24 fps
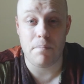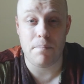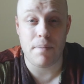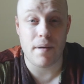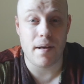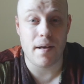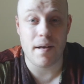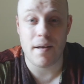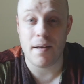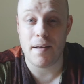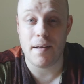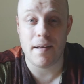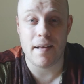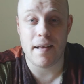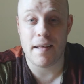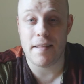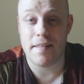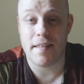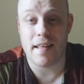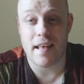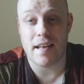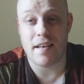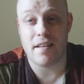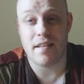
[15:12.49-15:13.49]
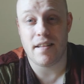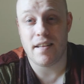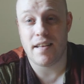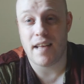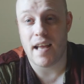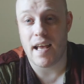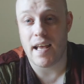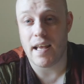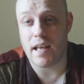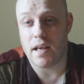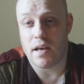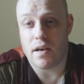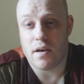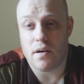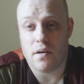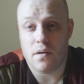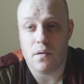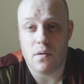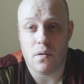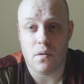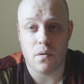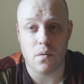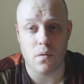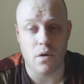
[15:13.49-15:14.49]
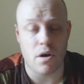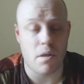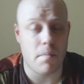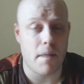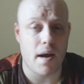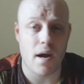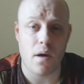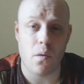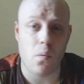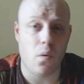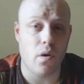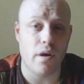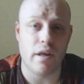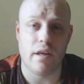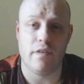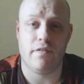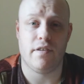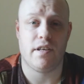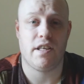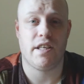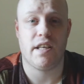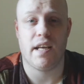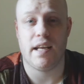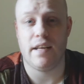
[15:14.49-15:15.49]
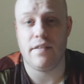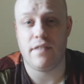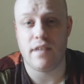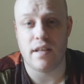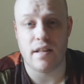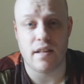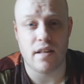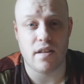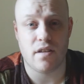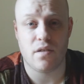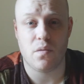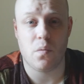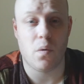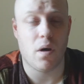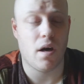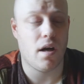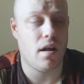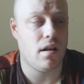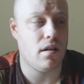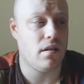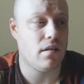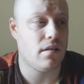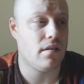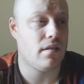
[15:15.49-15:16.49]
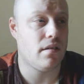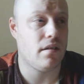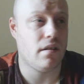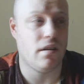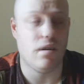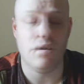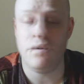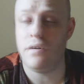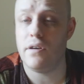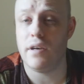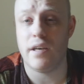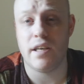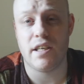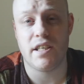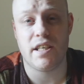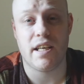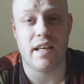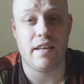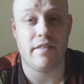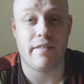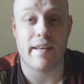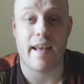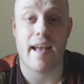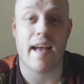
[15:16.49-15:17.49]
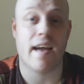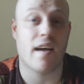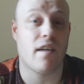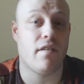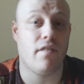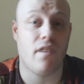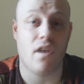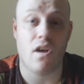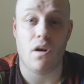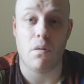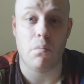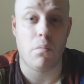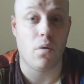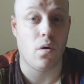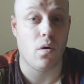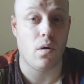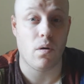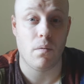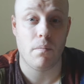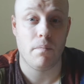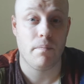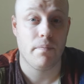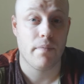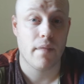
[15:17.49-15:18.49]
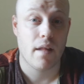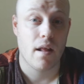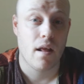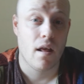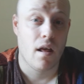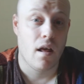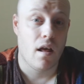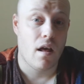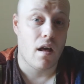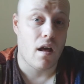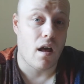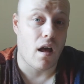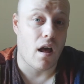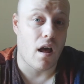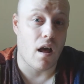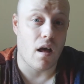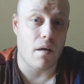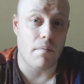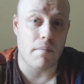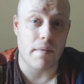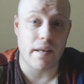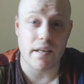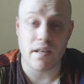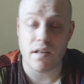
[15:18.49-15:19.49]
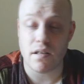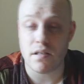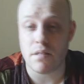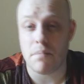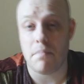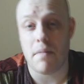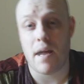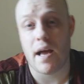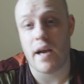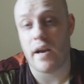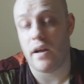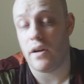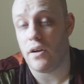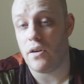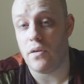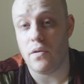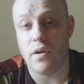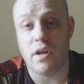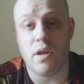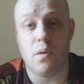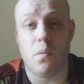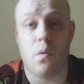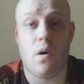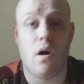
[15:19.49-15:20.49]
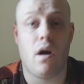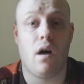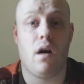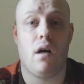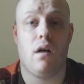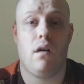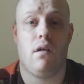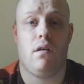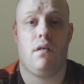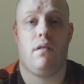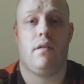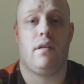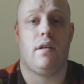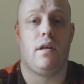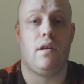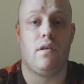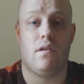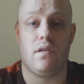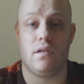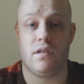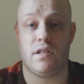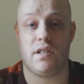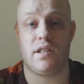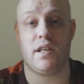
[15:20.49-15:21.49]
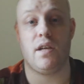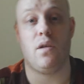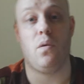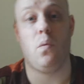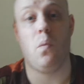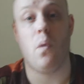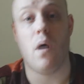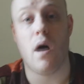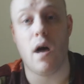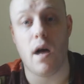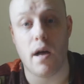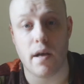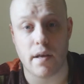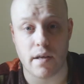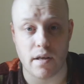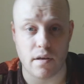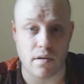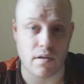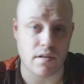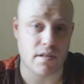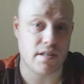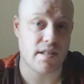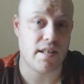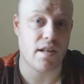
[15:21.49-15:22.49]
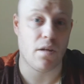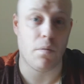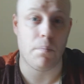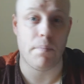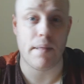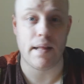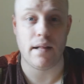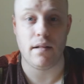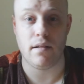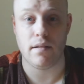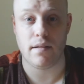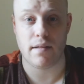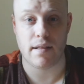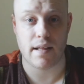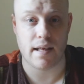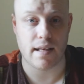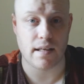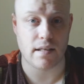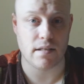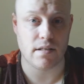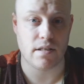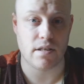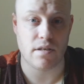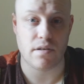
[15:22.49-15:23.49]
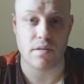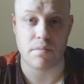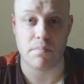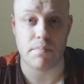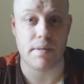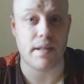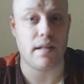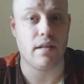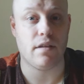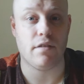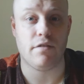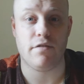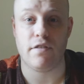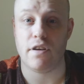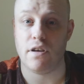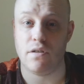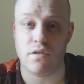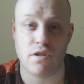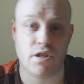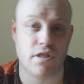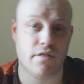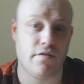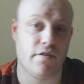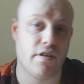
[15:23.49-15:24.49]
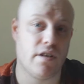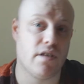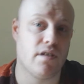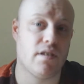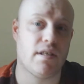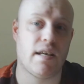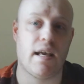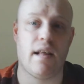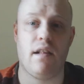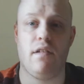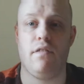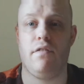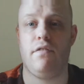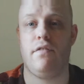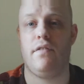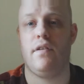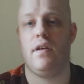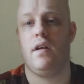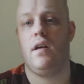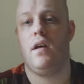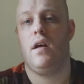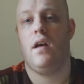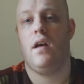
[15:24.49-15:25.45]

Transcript: But at the end of the day, no matter what you've achieved in this world, you can achieve a heck of a lot more. It doesn't matter who you are, you can still work, you can still build things, you can build a future for yourself.